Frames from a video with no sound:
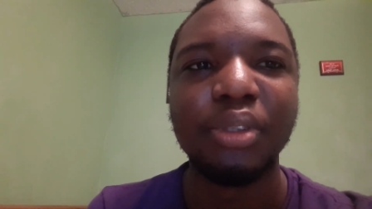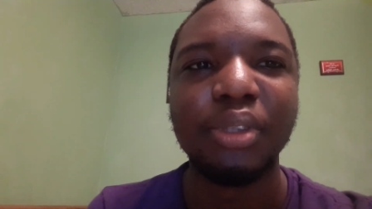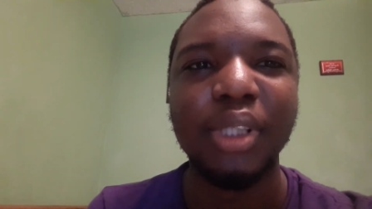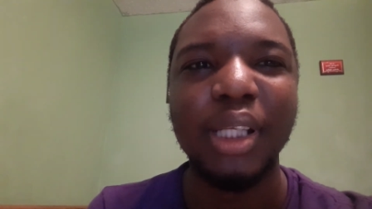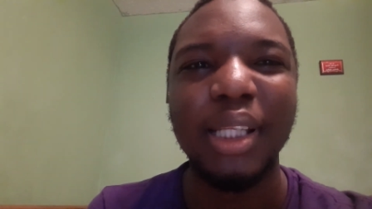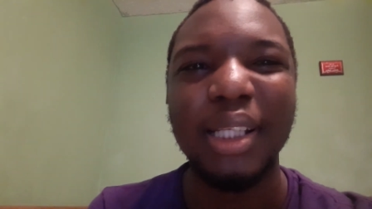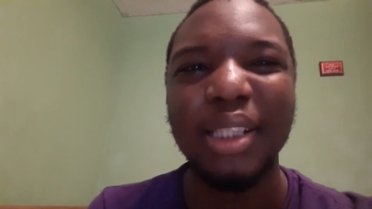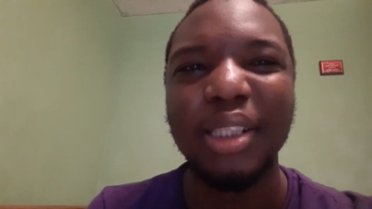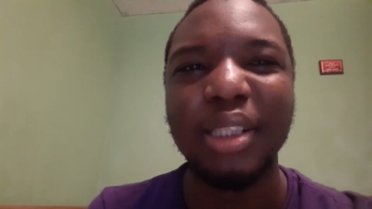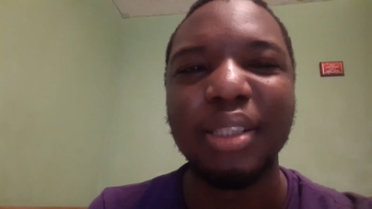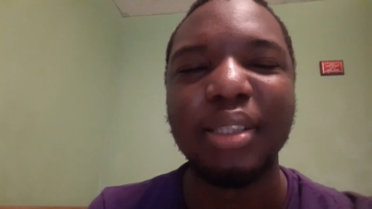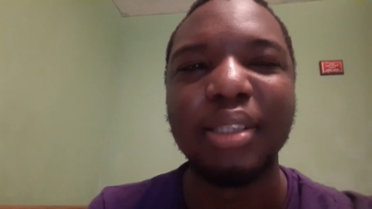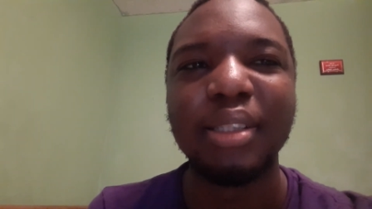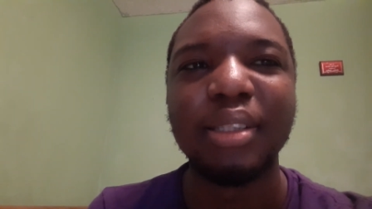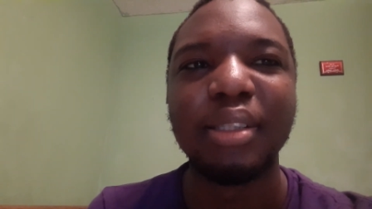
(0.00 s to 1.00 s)
and
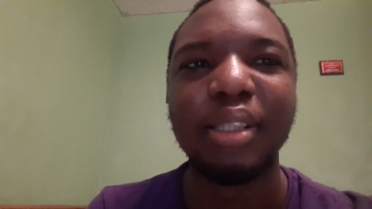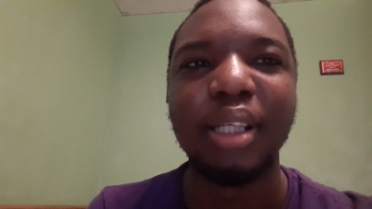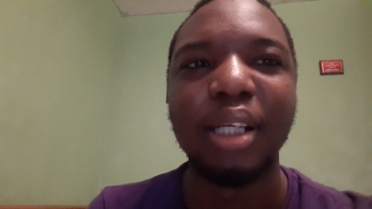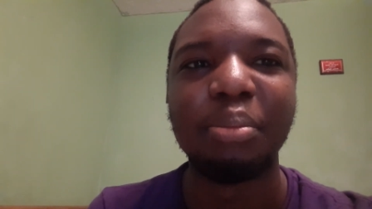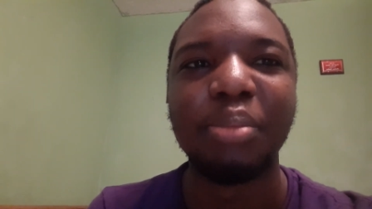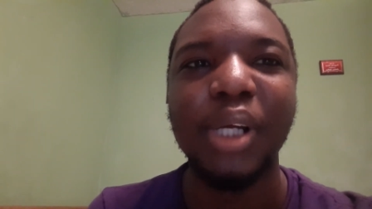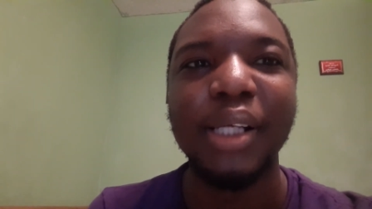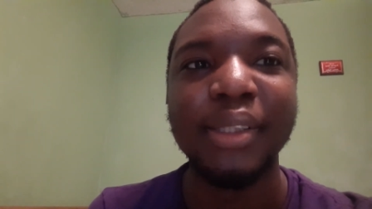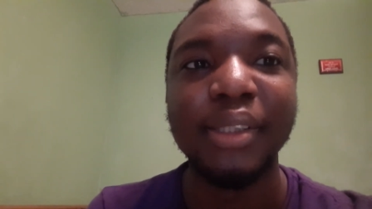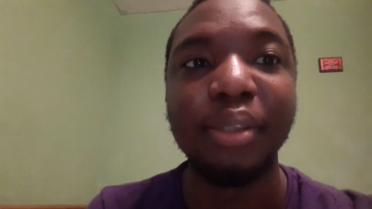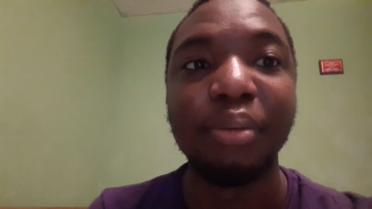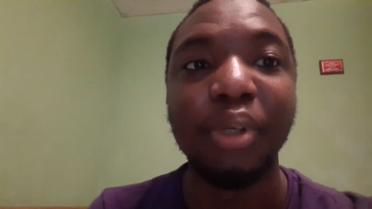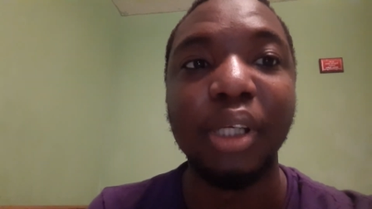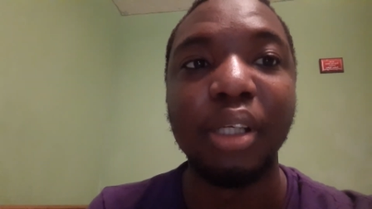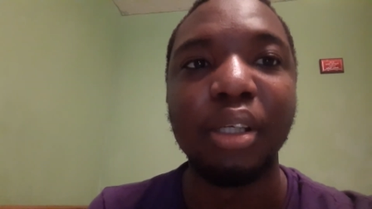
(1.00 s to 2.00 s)
legends that have passed
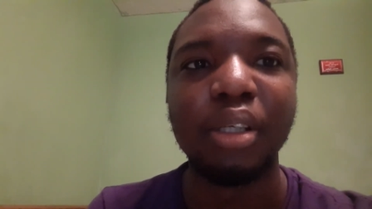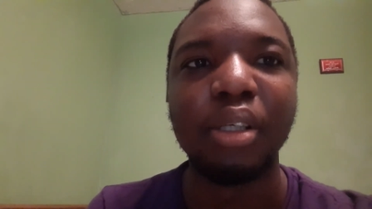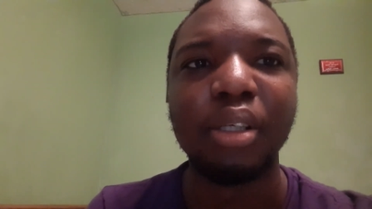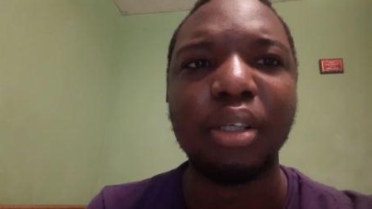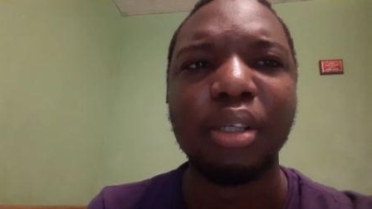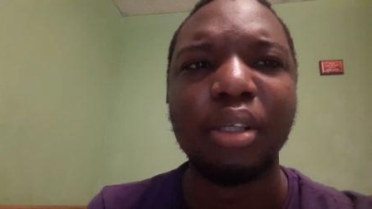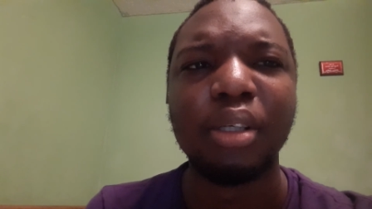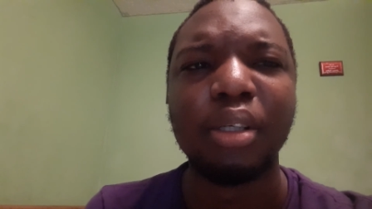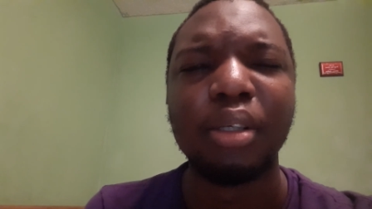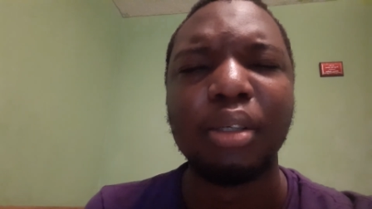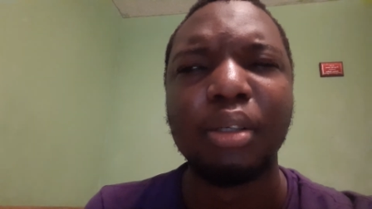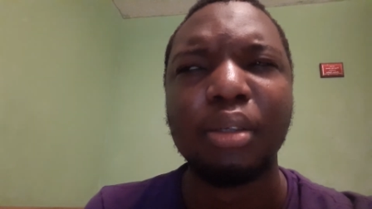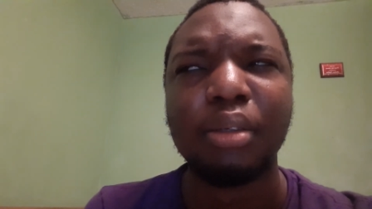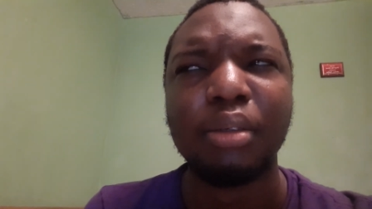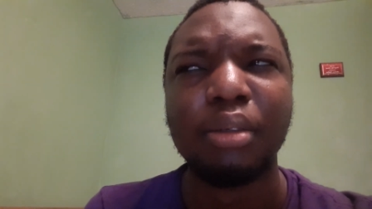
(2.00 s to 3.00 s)
away
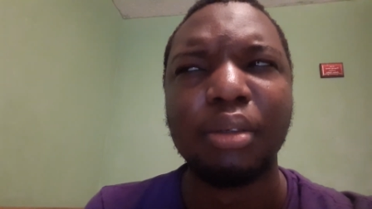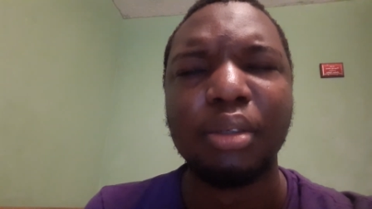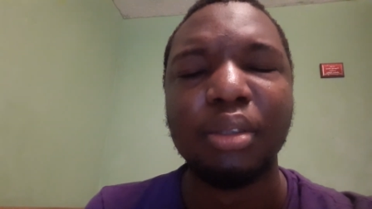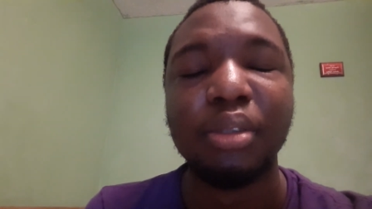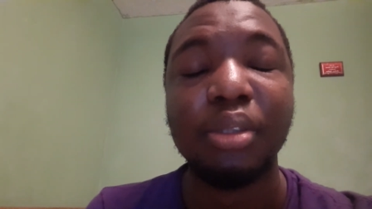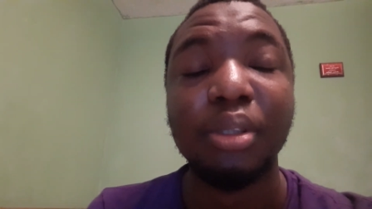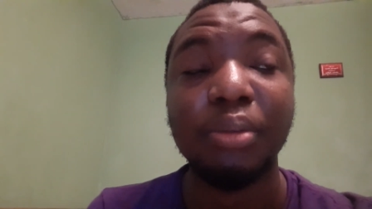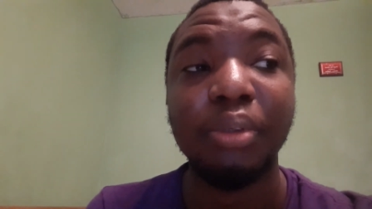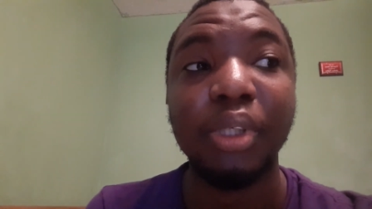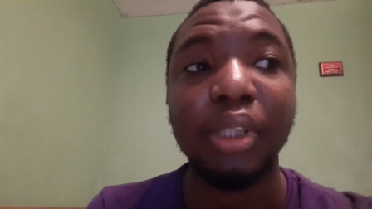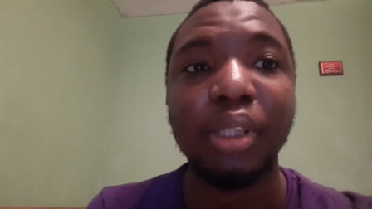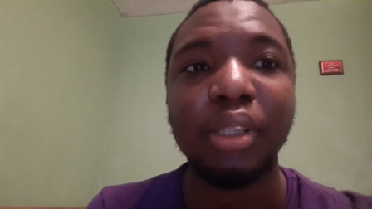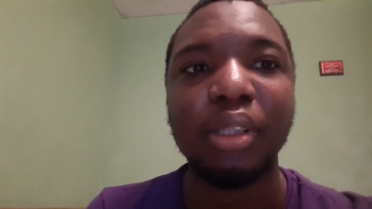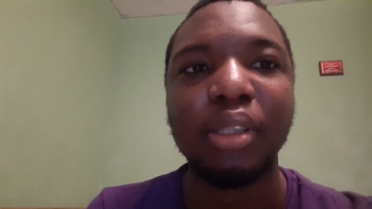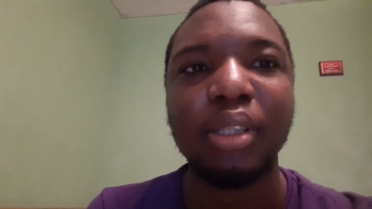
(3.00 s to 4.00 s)

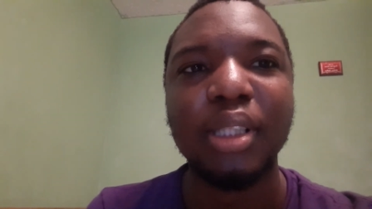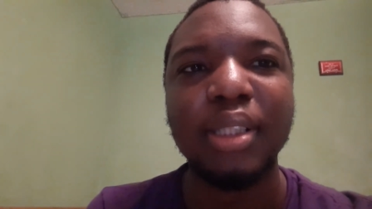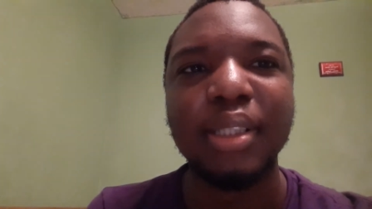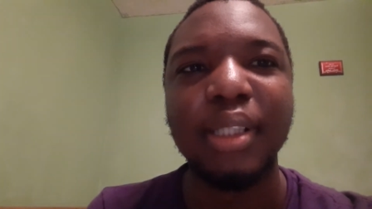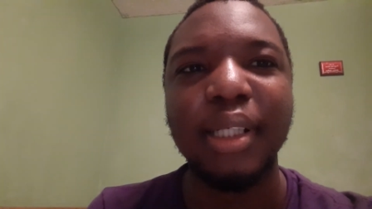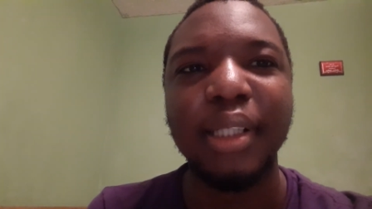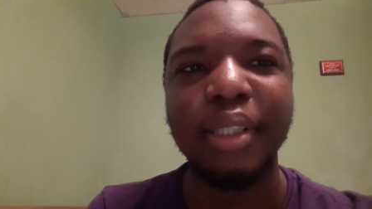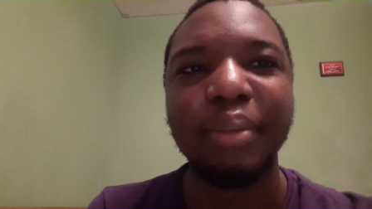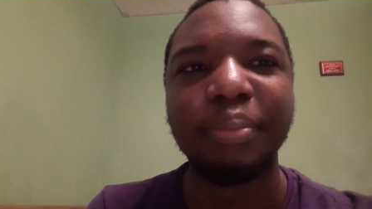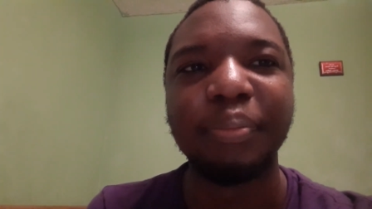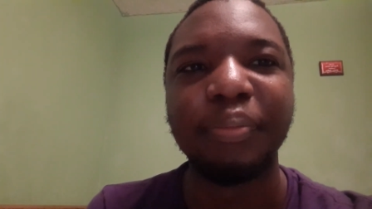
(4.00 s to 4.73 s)
during this time.